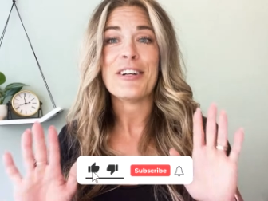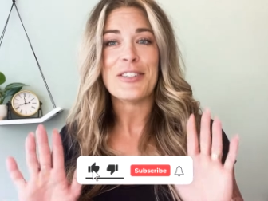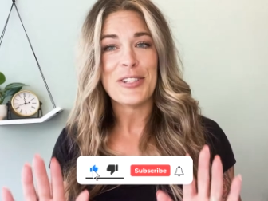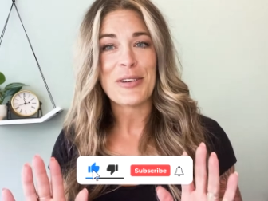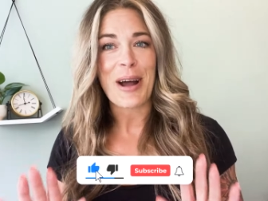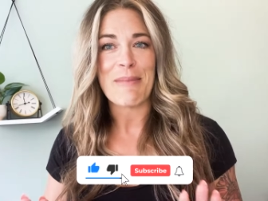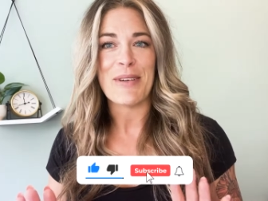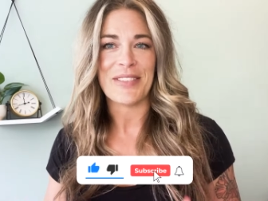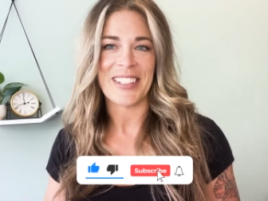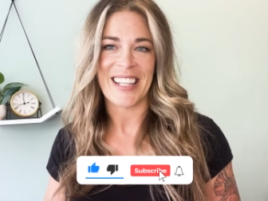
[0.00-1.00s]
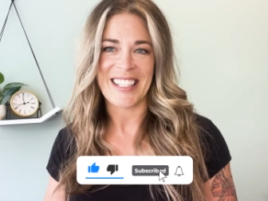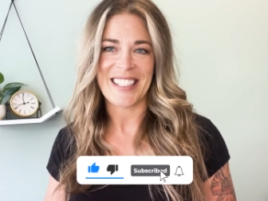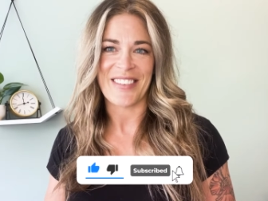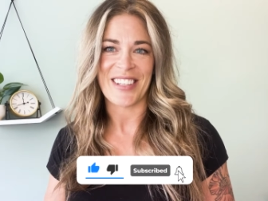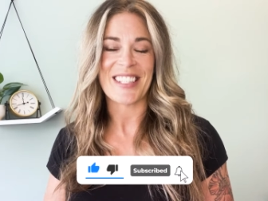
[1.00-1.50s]
do not move to Lake
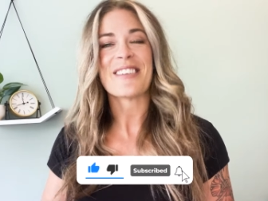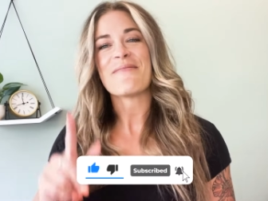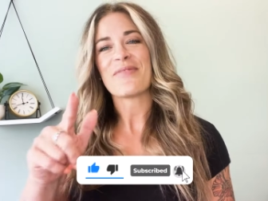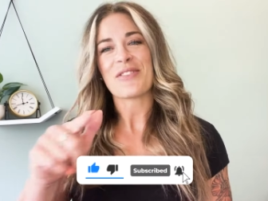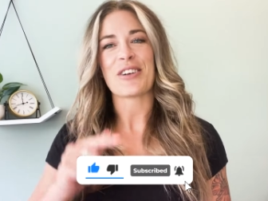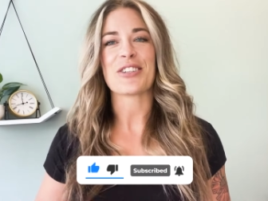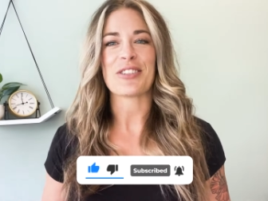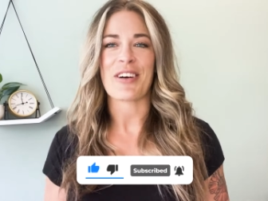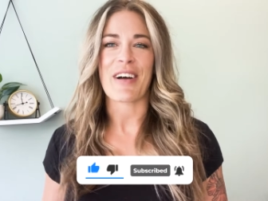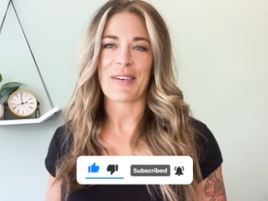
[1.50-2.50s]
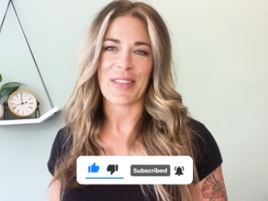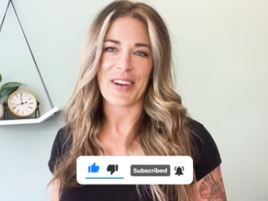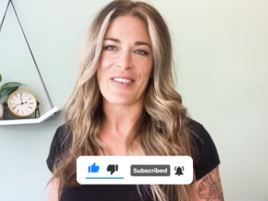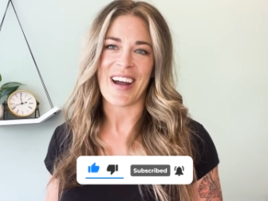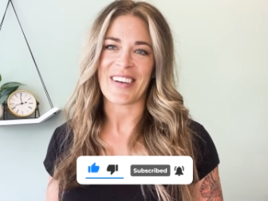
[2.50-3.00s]
Stevens. Rachael Novak with the
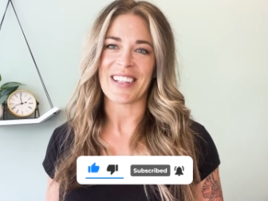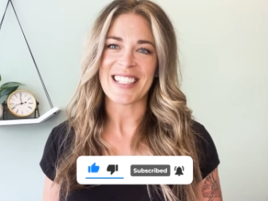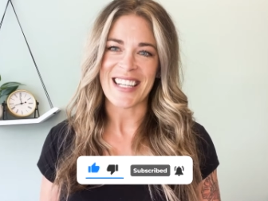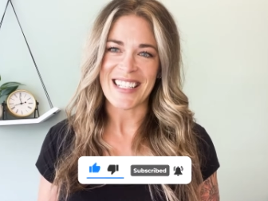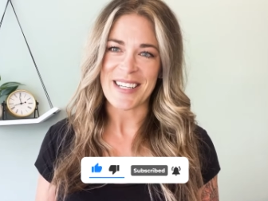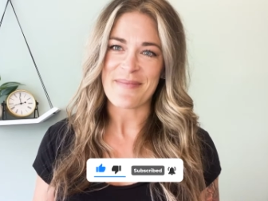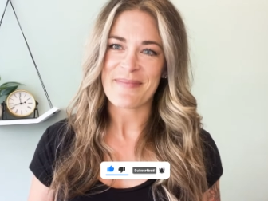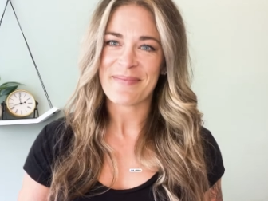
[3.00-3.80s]
Novak Real Estate Team.